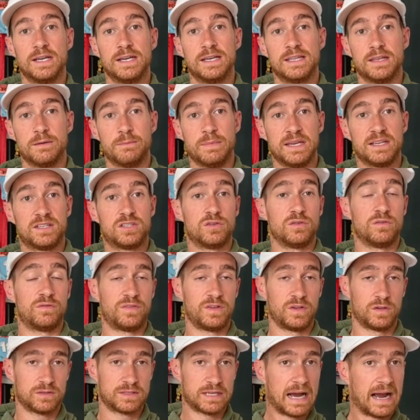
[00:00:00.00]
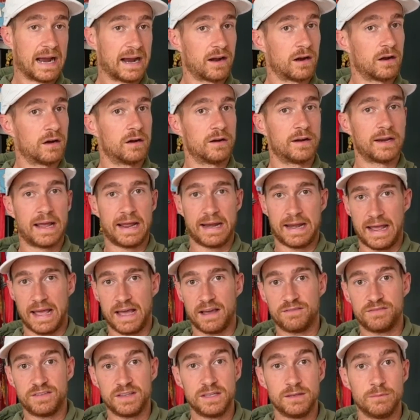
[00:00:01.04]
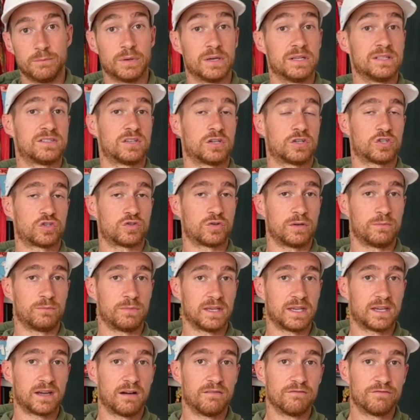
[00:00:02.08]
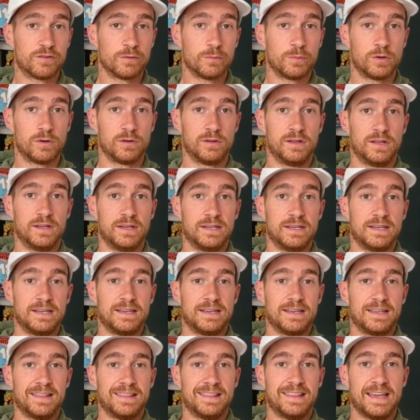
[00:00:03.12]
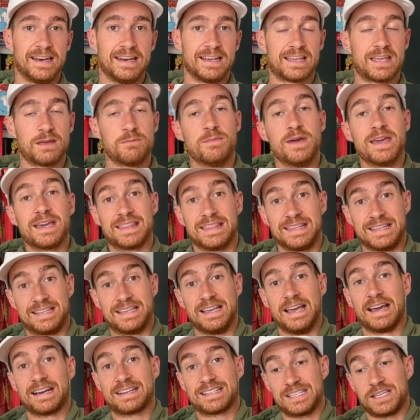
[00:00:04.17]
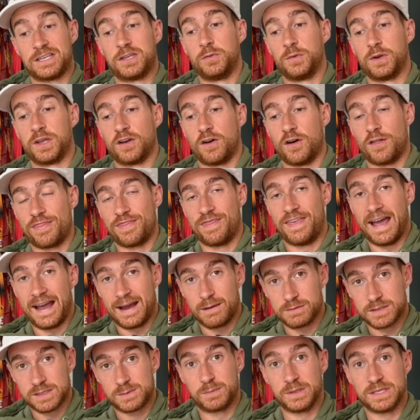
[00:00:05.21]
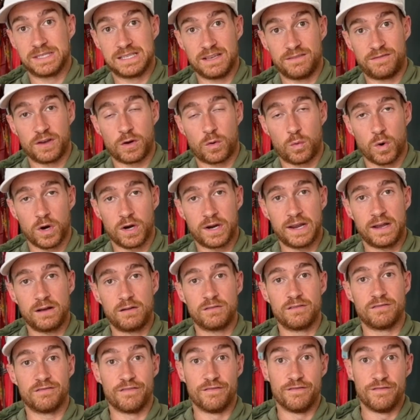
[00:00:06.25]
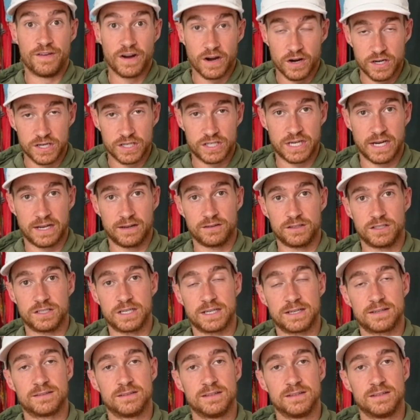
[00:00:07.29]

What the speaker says: that makes you feel tired and heavy, but it's extremely comfortable, then it can make executing on that specific workout very challenging.